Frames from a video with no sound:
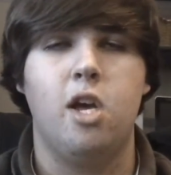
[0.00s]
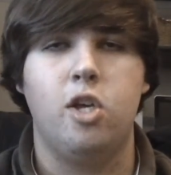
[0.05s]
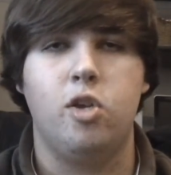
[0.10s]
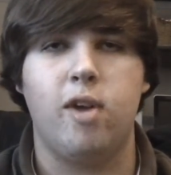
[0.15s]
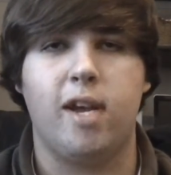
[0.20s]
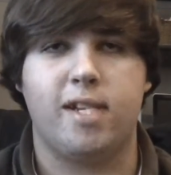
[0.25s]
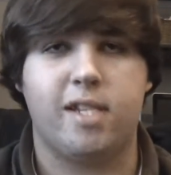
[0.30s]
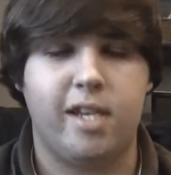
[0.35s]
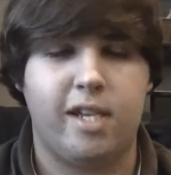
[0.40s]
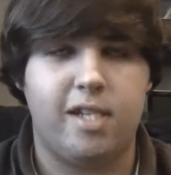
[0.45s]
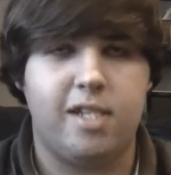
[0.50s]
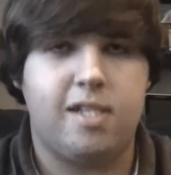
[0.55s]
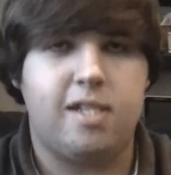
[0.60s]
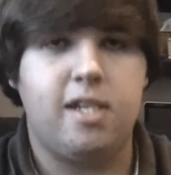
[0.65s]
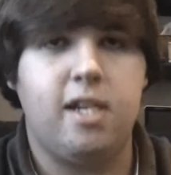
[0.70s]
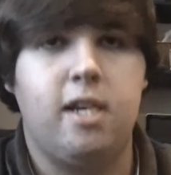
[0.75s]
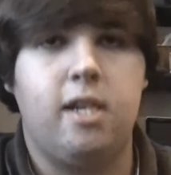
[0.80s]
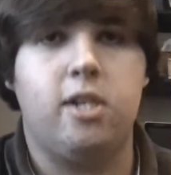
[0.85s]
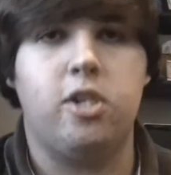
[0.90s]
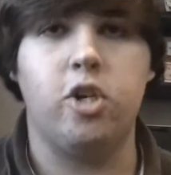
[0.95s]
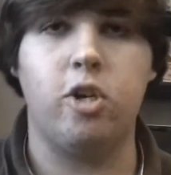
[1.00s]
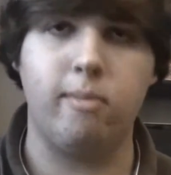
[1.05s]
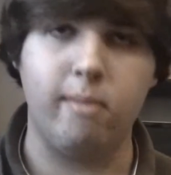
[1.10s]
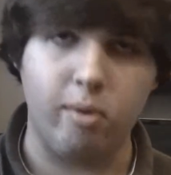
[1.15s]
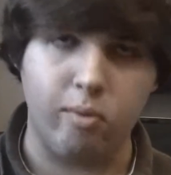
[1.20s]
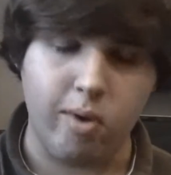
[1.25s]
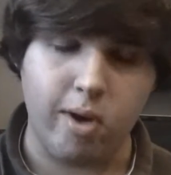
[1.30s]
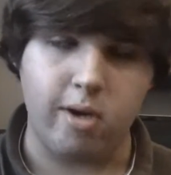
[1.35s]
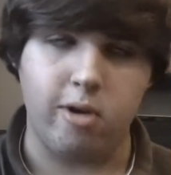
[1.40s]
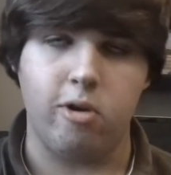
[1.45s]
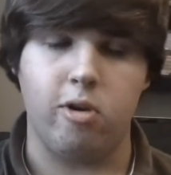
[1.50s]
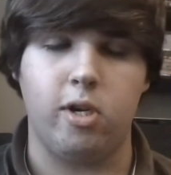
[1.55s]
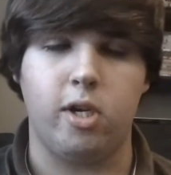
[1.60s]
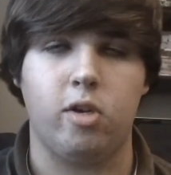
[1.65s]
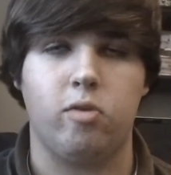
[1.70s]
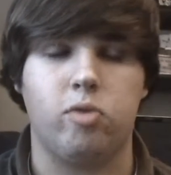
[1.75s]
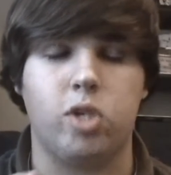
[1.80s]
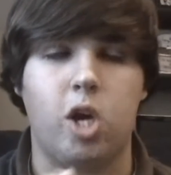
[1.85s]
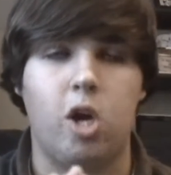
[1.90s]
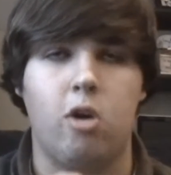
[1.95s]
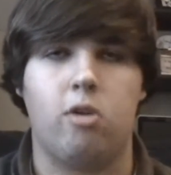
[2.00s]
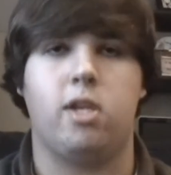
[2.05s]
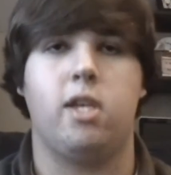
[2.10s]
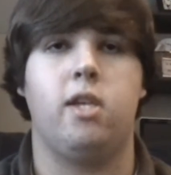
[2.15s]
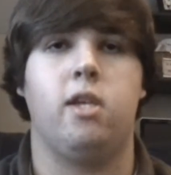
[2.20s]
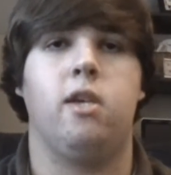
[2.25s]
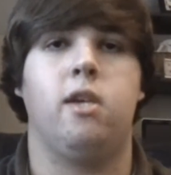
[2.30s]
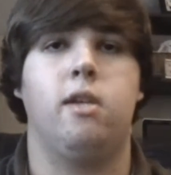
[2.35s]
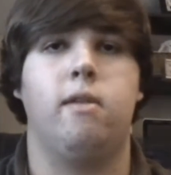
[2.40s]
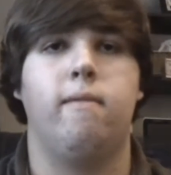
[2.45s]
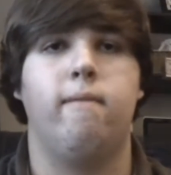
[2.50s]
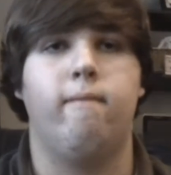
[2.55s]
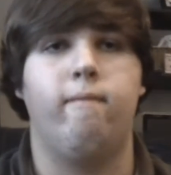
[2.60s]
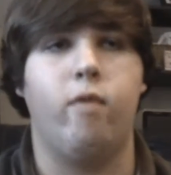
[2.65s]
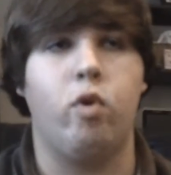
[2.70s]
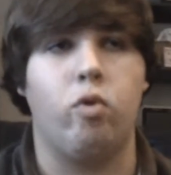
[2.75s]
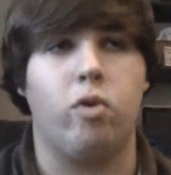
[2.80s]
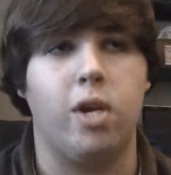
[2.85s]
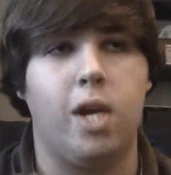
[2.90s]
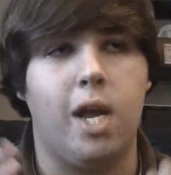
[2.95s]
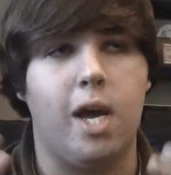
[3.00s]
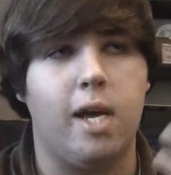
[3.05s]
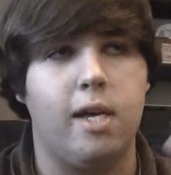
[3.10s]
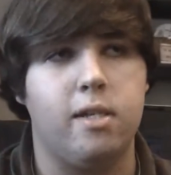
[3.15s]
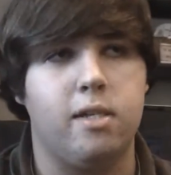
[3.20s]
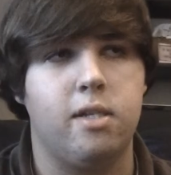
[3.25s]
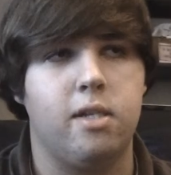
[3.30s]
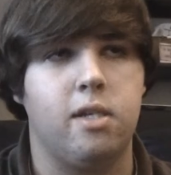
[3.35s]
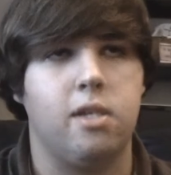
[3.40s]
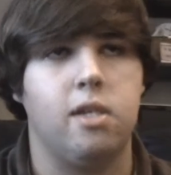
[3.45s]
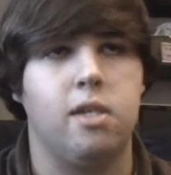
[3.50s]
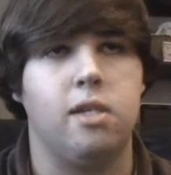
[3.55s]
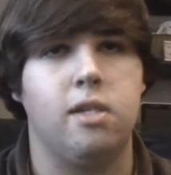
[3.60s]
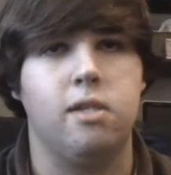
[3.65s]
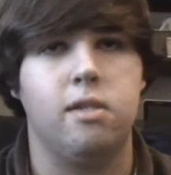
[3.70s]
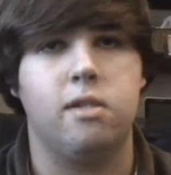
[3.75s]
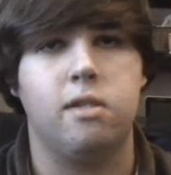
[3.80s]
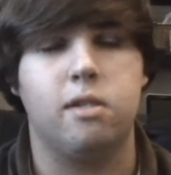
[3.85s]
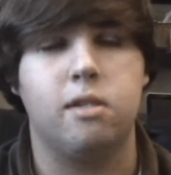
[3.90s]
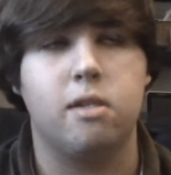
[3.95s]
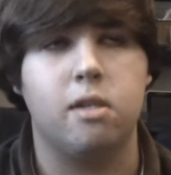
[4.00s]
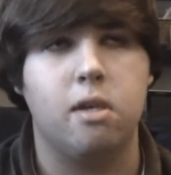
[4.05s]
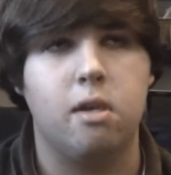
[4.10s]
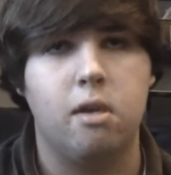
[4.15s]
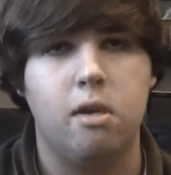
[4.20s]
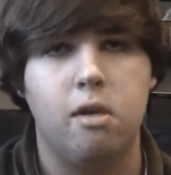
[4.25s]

You actually get to see Jeremy Renner, you know, talking and vocalizing his